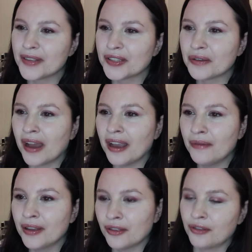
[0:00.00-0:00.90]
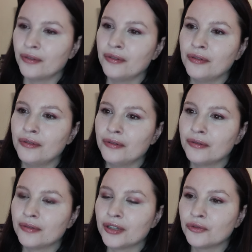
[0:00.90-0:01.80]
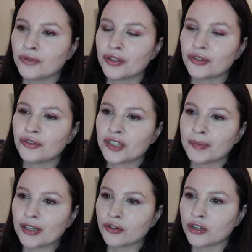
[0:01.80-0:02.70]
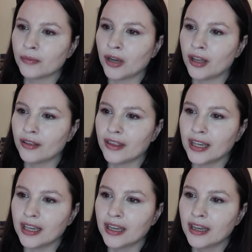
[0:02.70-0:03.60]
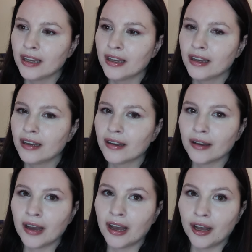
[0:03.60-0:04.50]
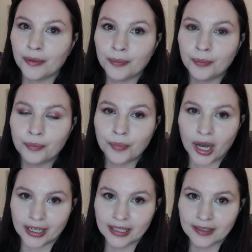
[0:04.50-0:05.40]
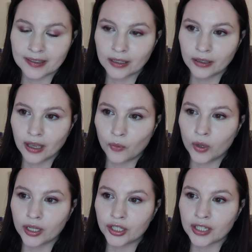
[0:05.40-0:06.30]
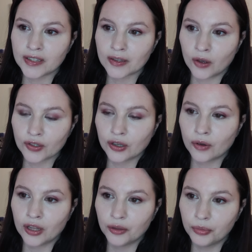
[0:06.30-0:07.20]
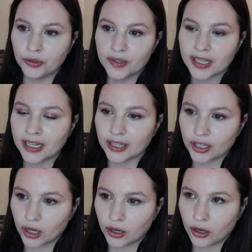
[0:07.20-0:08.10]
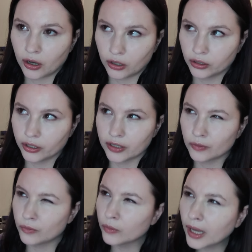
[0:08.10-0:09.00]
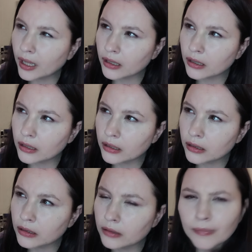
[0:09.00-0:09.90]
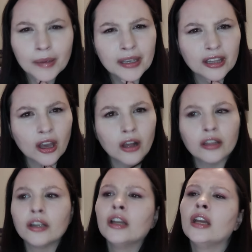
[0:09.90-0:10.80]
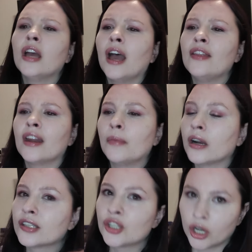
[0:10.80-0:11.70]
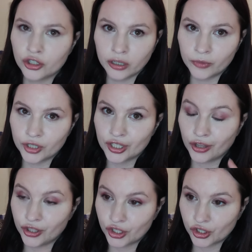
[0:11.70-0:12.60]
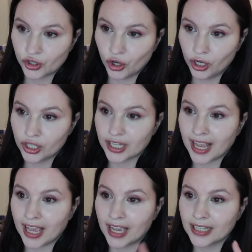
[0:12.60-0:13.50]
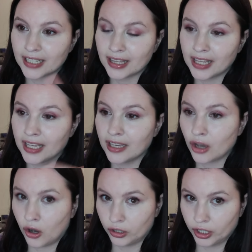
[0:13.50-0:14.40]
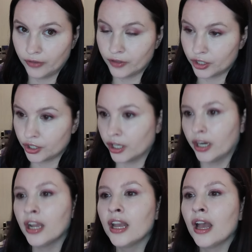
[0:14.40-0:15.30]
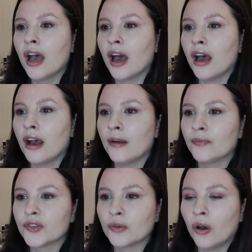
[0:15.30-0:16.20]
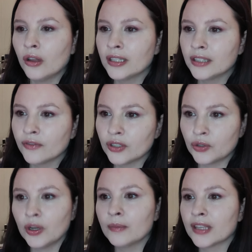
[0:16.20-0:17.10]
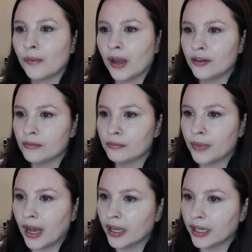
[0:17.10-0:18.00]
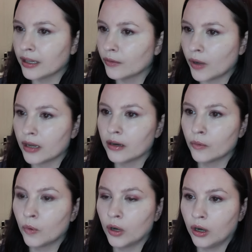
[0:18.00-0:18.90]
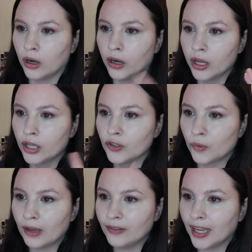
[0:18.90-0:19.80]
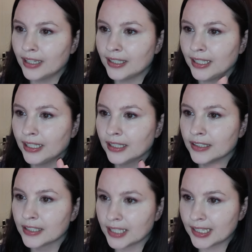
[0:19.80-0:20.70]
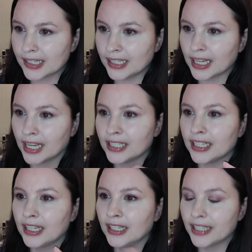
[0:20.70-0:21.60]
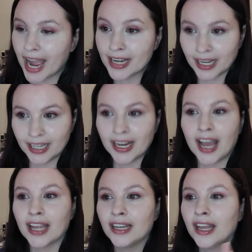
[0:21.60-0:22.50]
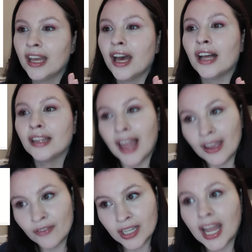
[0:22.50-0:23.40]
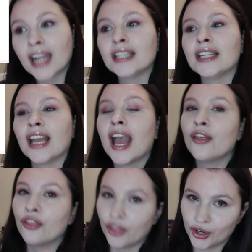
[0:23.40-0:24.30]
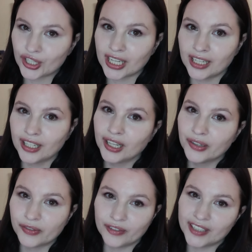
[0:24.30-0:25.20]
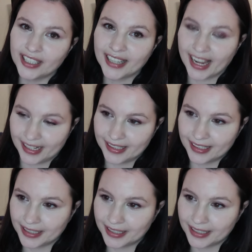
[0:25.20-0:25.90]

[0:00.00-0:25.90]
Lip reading: So I went through there's a special trim on the bodice, which is also on the boots and in the collar as well, maybe in the collar. And then I bought a star trim, which is on the skirt and the collar for sure. So all the different trims I wound up buying were $12.90, $16.90, $9.99, $11.90, and $13.58.